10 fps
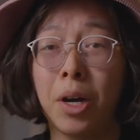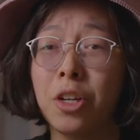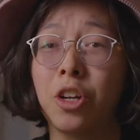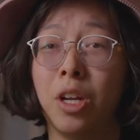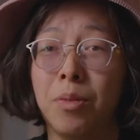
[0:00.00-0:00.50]
but
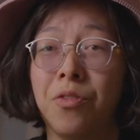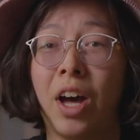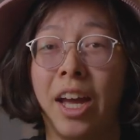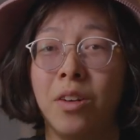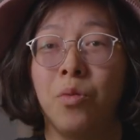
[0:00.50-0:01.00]
you're gonna be
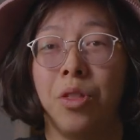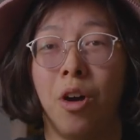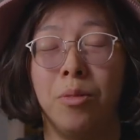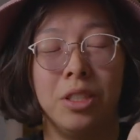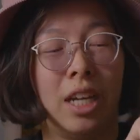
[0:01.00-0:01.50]
fine with
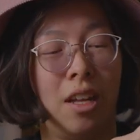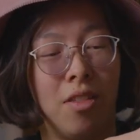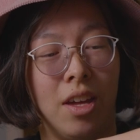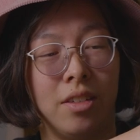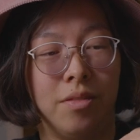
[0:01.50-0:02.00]
almost
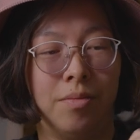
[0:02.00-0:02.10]
anything.